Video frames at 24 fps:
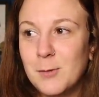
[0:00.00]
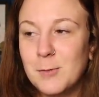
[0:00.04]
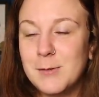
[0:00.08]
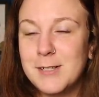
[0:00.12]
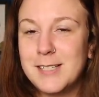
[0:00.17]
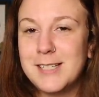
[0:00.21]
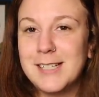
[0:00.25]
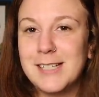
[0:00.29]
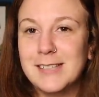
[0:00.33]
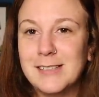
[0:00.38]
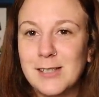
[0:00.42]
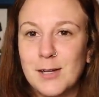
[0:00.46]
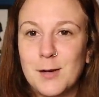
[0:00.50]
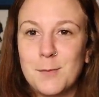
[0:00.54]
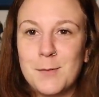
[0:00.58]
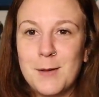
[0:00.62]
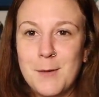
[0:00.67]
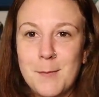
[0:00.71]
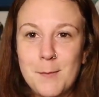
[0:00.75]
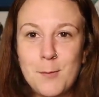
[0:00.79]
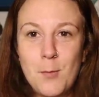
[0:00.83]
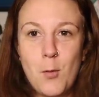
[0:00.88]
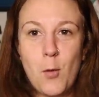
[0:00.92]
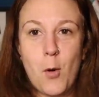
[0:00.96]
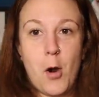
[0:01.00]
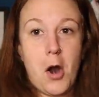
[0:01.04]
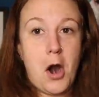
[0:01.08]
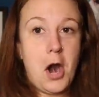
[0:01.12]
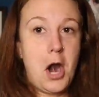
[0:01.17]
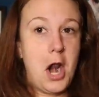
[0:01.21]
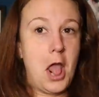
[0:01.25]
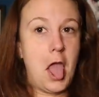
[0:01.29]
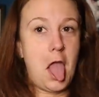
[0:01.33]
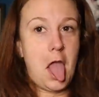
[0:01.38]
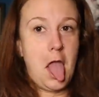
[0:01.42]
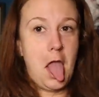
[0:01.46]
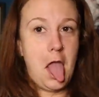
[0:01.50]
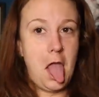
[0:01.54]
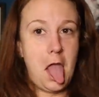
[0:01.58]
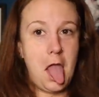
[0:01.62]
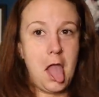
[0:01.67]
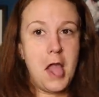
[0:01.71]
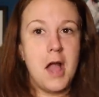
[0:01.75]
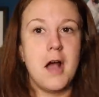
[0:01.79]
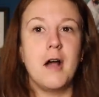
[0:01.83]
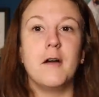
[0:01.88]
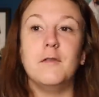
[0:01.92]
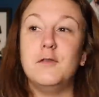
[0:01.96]
we see a little bit more eh,
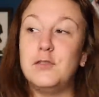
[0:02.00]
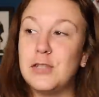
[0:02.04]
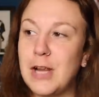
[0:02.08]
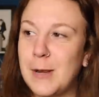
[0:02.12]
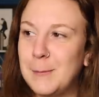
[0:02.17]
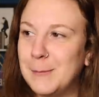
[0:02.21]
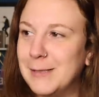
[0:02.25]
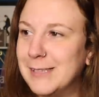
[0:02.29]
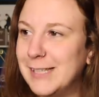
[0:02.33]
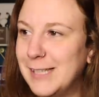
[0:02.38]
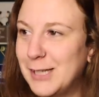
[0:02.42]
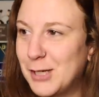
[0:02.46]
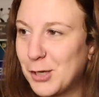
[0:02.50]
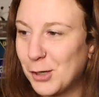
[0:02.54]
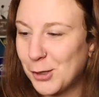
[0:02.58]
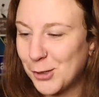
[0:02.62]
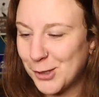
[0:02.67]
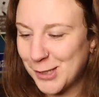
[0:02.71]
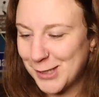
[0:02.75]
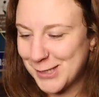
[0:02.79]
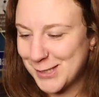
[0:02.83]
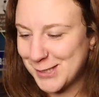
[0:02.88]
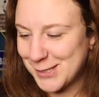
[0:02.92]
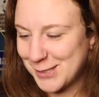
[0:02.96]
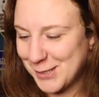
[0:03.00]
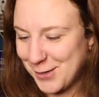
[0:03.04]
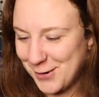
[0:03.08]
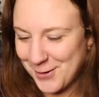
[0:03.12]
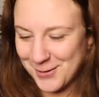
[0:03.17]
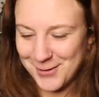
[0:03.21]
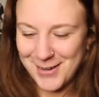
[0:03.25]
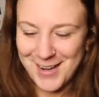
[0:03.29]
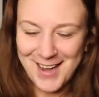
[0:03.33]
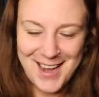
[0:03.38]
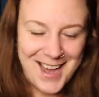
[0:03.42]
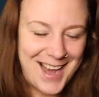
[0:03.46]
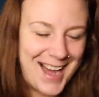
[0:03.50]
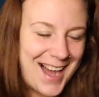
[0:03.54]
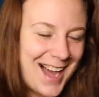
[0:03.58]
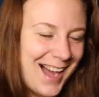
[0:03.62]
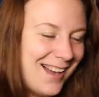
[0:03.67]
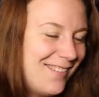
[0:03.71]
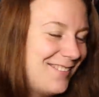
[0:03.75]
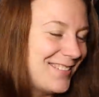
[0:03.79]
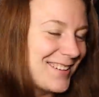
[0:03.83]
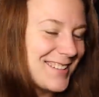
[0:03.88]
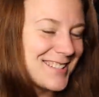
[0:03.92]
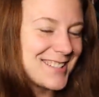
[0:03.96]
of Jamie Lee Curtis. So
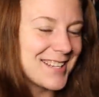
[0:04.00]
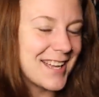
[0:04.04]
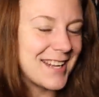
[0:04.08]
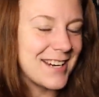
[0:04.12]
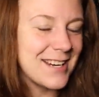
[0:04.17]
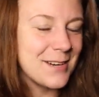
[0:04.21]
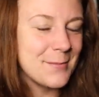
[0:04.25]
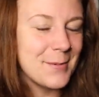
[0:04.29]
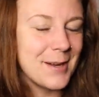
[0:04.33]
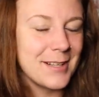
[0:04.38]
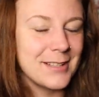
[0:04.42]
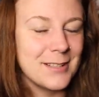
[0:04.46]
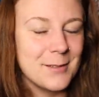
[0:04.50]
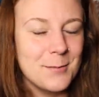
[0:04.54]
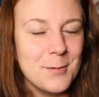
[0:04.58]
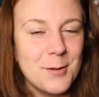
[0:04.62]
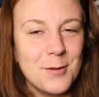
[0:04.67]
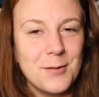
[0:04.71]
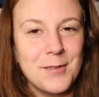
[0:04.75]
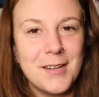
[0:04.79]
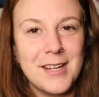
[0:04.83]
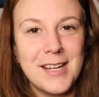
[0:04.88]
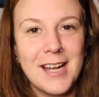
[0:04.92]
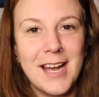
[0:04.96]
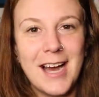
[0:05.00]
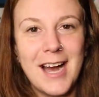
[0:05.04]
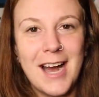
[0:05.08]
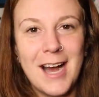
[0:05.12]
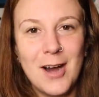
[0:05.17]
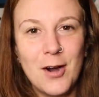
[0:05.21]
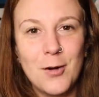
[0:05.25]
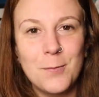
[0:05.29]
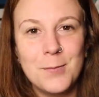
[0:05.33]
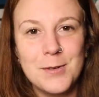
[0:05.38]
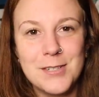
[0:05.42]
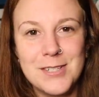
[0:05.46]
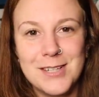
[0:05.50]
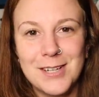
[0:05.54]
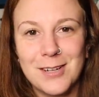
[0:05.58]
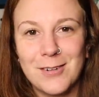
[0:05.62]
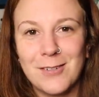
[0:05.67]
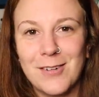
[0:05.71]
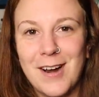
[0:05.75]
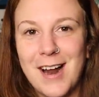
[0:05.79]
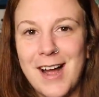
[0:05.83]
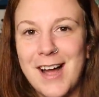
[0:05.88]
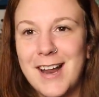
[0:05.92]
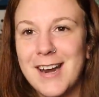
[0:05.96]
I'm excited about the movie. I hope you
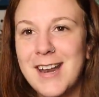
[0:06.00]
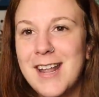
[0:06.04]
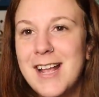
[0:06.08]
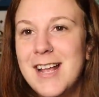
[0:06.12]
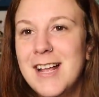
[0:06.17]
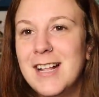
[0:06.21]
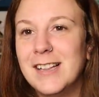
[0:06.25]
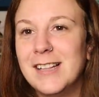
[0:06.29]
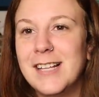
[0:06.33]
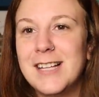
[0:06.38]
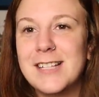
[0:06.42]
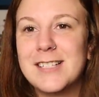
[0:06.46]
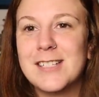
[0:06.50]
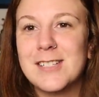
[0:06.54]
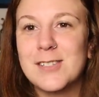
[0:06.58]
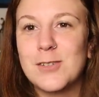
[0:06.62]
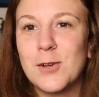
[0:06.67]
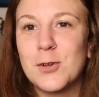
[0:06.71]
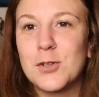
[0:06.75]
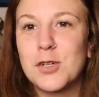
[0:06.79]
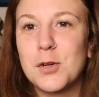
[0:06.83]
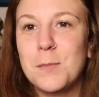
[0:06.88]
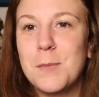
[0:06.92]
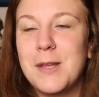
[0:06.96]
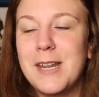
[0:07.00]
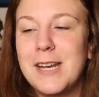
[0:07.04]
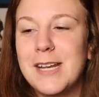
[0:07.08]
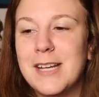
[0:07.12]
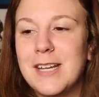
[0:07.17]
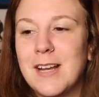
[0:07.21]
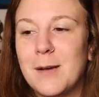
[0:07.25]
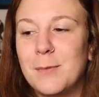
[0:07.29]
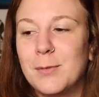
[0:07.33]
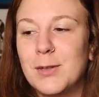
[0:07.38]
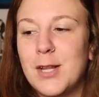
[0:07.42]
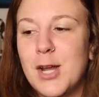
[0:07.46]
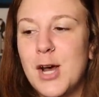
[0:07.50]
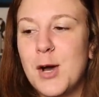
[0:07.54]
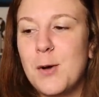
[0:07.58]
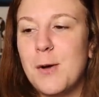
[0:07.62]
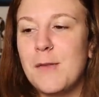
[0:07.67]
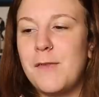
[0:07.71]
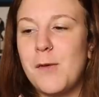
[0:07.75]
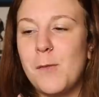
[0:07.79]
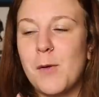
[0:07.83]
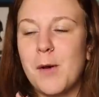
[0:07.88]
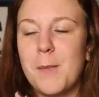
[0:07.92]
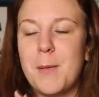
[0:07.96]
stick around. Links to social media down
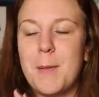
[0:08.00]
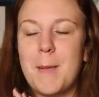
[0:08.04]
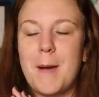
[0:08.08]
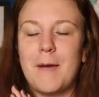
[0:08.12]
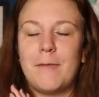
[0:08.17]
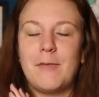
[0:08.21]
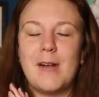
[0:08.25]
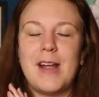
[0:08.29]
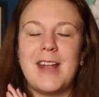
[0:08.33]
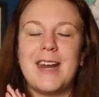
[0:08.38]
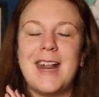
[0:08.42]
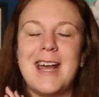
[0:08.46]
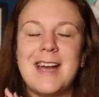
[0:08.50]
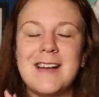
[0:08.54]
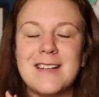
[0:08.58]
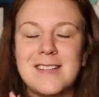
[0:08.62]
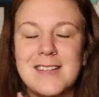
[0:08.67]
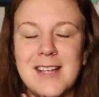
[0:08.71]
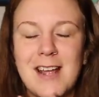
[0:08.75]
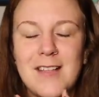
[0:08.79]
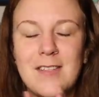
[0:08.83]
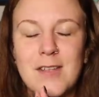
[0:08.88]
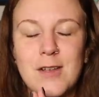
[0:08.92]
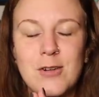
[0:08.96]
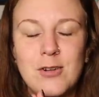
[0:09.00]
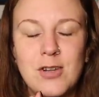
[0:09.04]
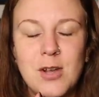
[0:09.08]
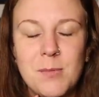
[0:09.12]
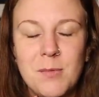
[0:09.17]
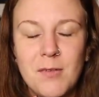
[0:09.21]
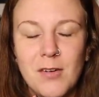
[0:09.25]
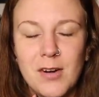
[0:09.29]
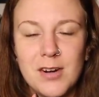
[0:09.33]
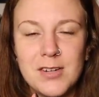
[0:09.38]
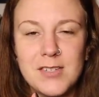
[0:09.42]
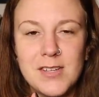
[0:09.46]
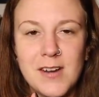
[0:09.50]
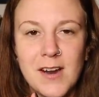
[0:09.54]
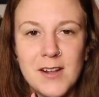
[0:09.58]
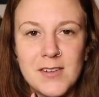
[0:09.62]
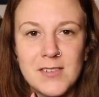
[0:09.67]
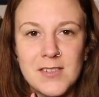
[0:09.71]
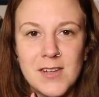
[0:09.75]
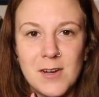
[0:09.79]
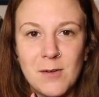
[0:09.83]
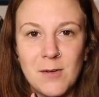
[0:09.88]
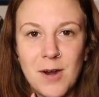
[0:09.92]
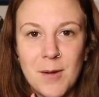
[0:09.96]
below if you want to be my friend outside the YouTubeverse, and
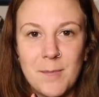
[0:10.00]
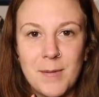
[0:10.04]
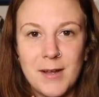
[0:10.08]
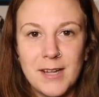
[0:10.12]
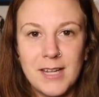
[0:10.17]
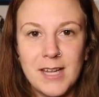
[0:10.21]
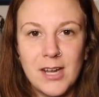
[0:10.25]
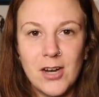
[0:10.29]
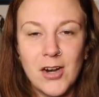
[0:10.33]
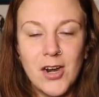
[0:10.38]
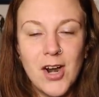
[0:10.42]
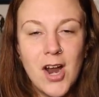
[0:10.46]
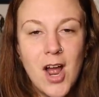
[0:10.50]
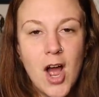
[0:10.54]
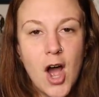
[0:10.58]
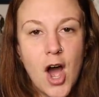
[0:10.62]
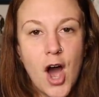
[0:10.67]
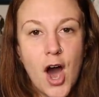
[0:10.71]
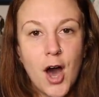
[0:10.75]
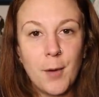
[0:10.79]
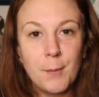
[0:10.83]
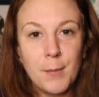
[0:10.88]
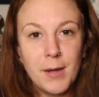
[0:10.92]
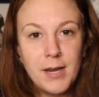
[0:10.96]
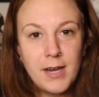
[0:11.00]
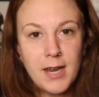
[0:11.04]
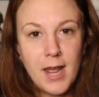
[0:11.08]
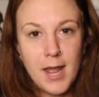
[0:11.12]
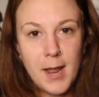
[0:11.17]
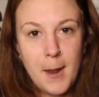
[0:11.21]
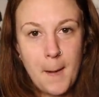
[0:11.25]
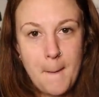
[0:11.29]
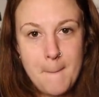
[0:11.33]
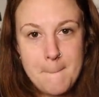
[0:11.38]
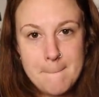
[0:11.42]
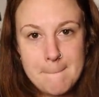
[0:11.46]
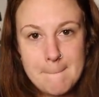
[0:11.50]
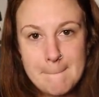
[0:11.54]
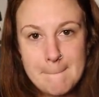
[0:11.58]
I'll see you right back here on Monday.